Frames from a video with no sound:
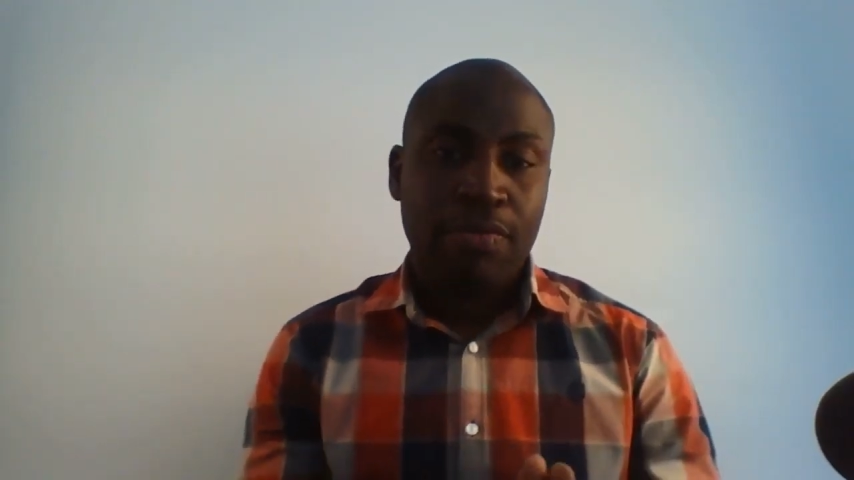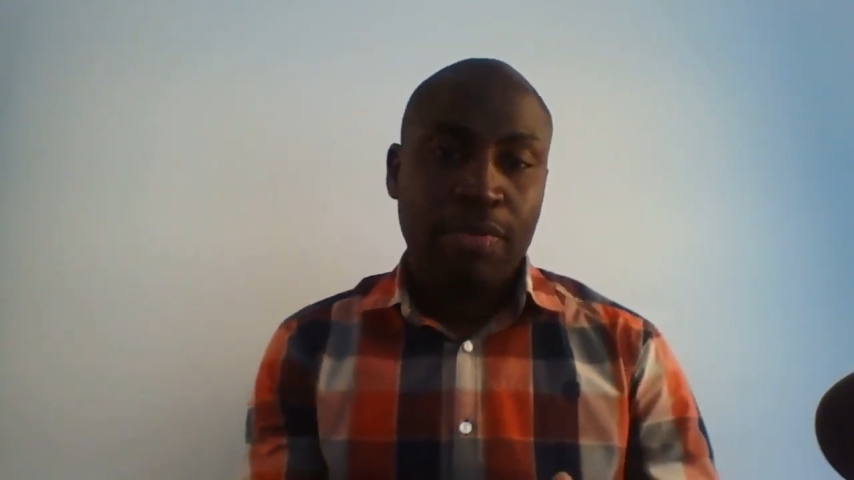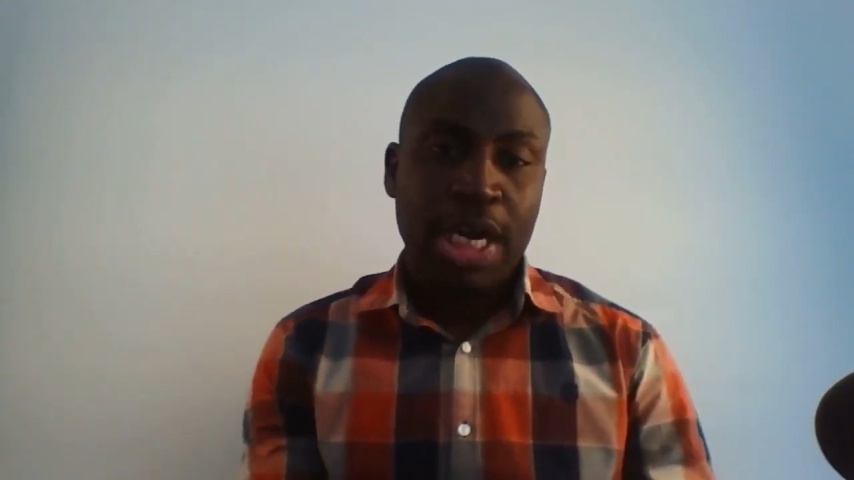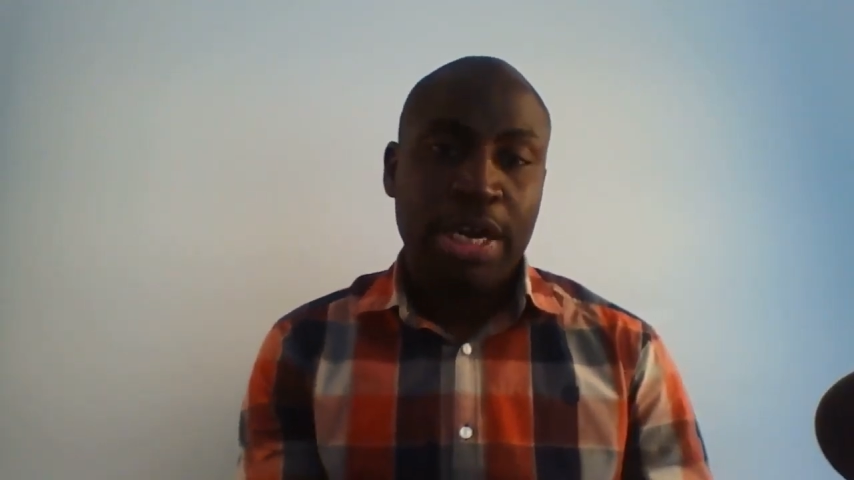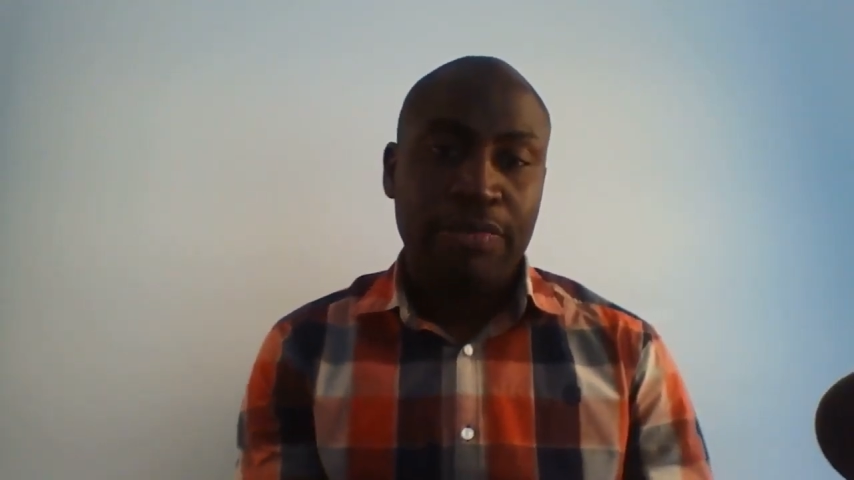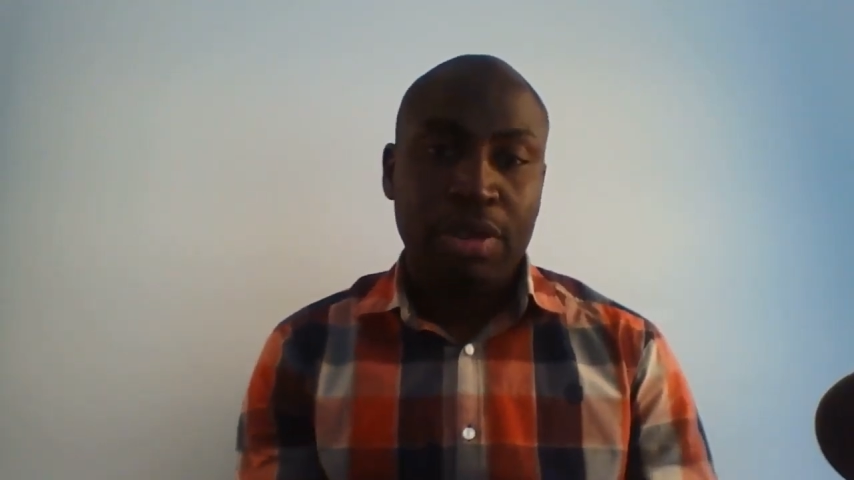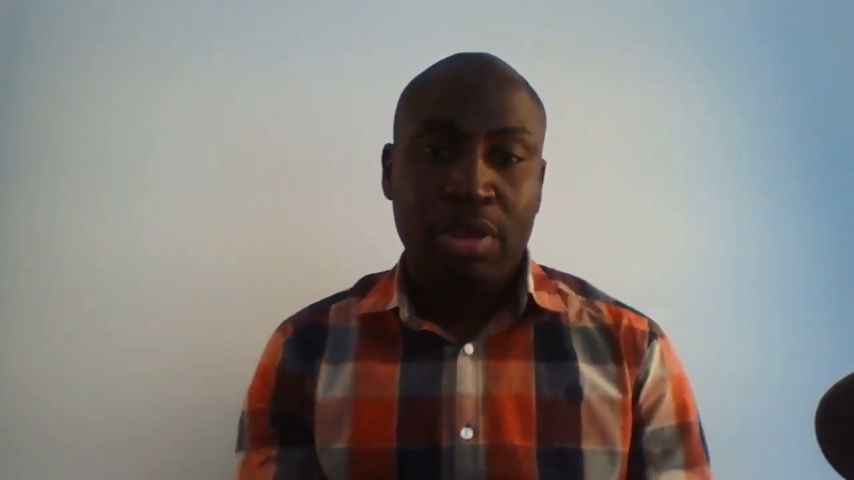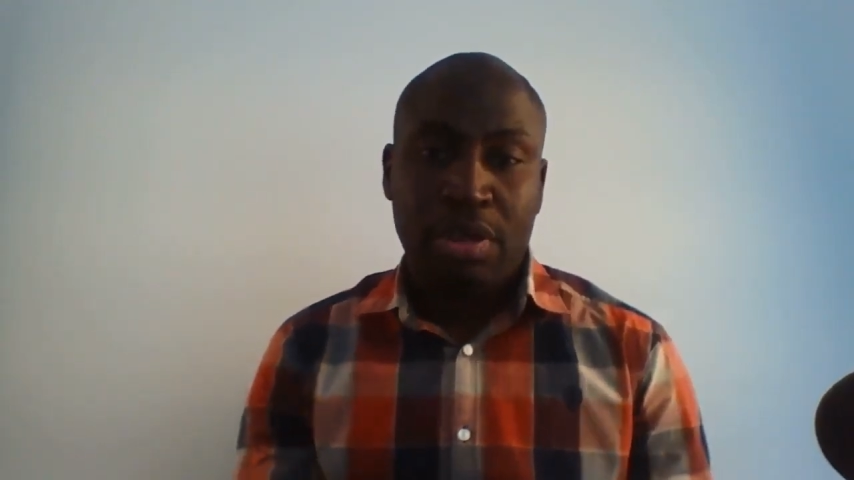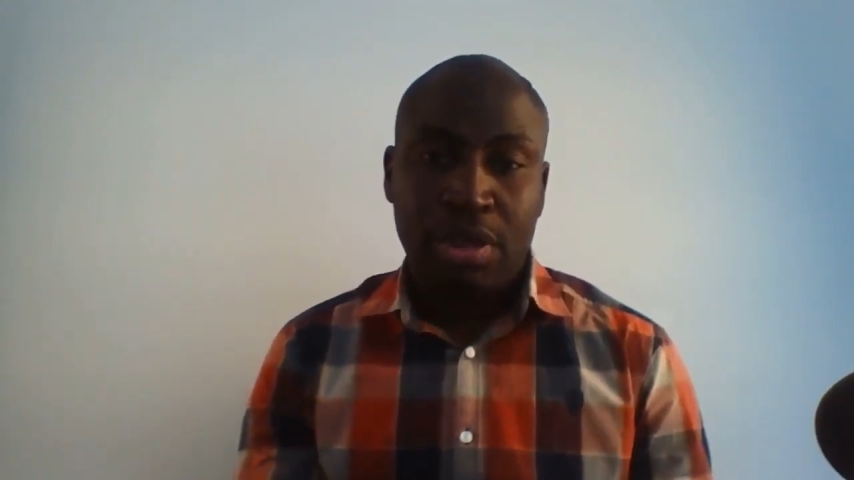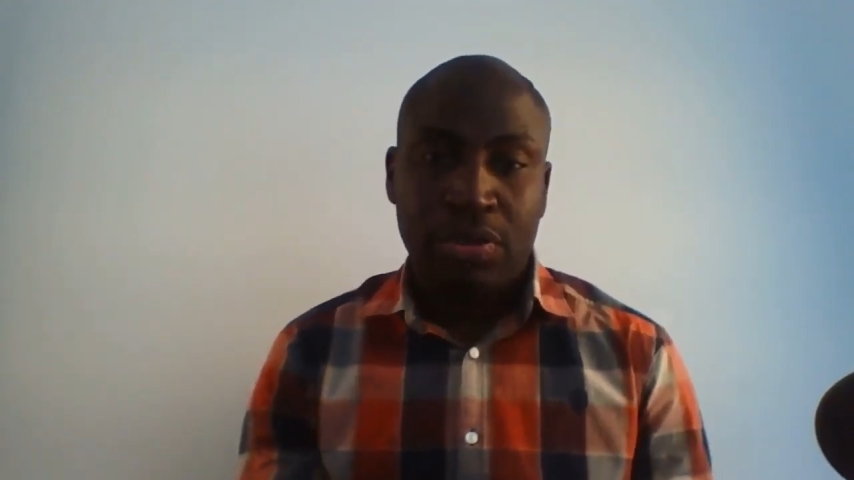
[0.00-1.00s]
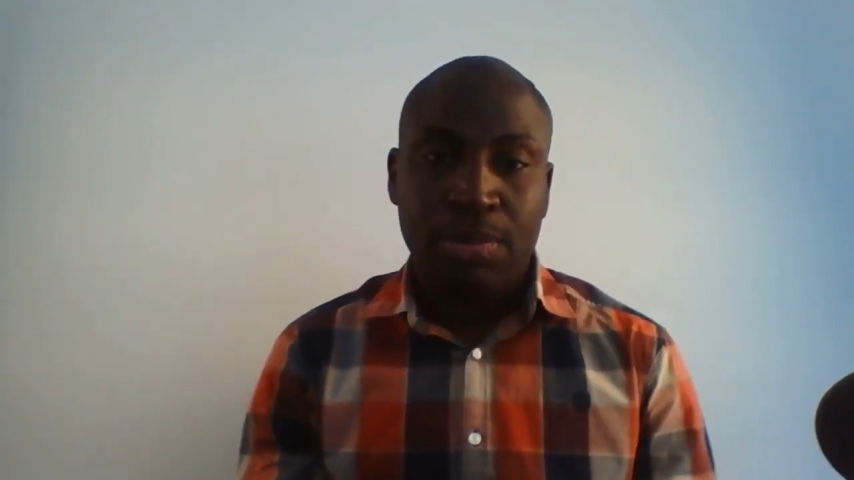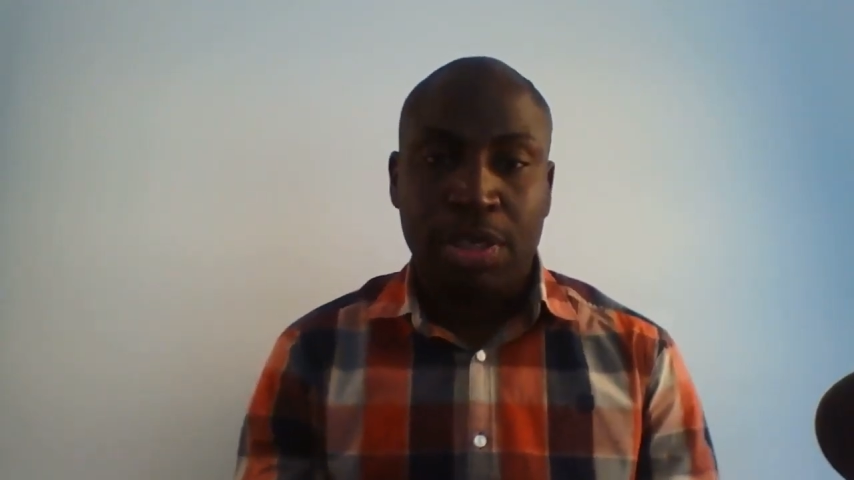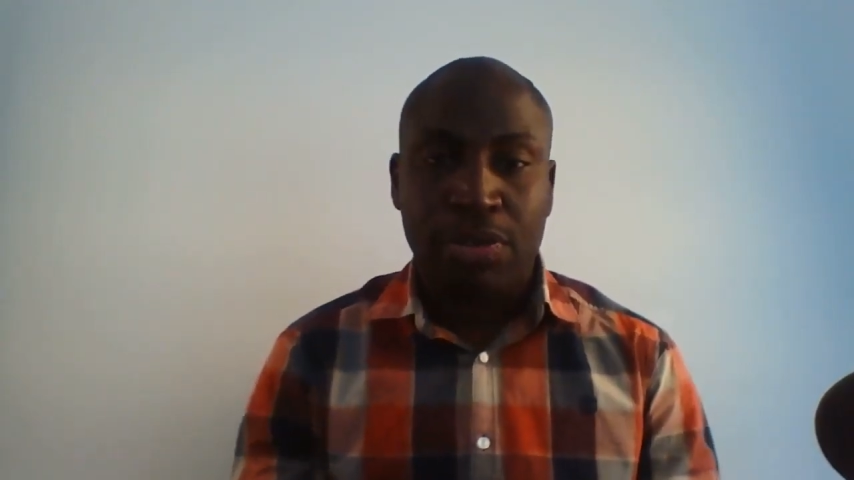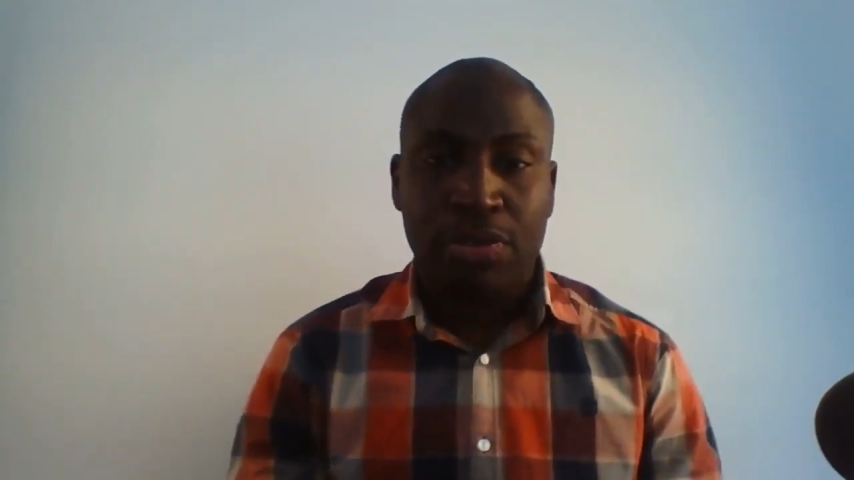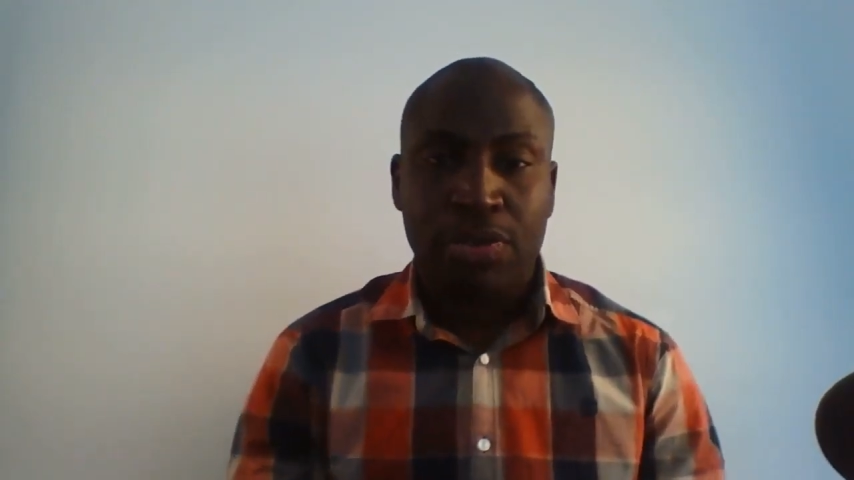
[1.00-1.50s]
5 years
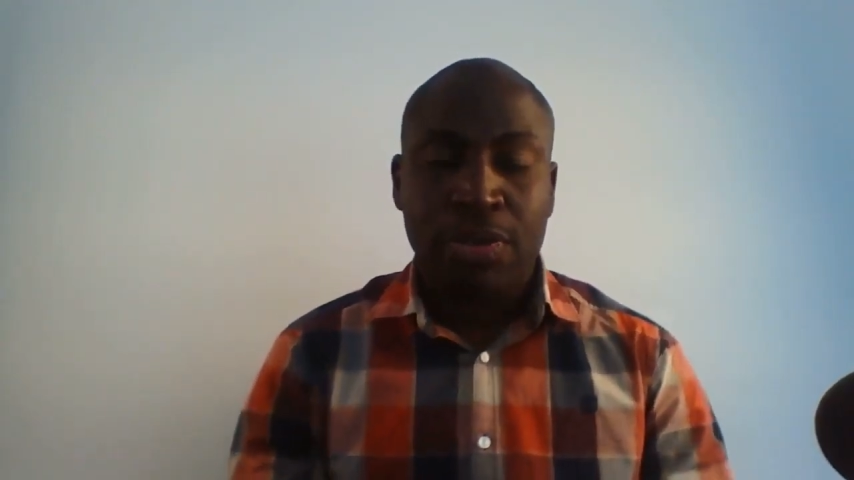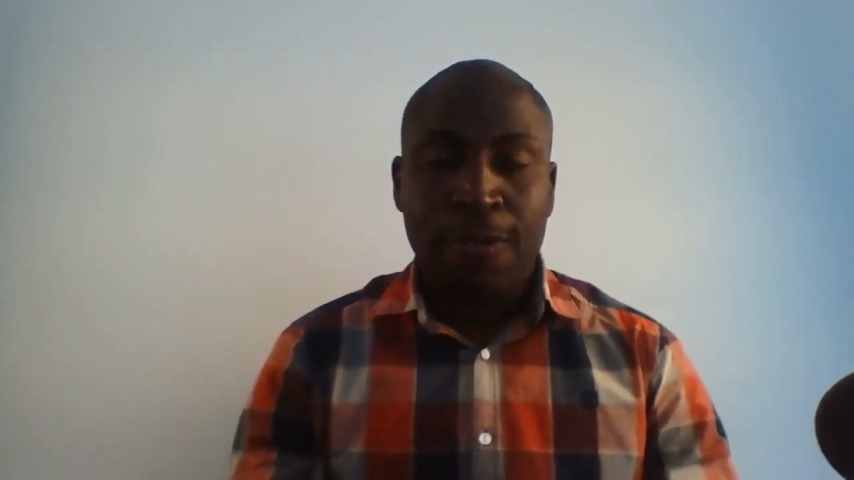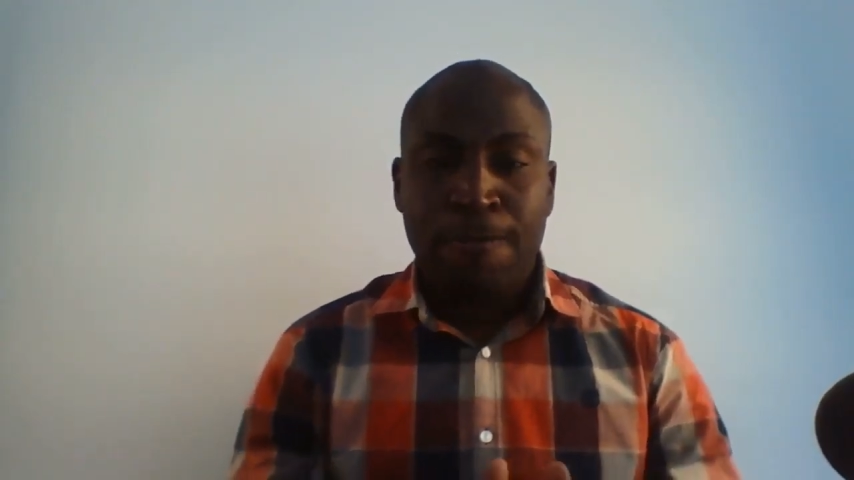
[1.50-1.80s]
because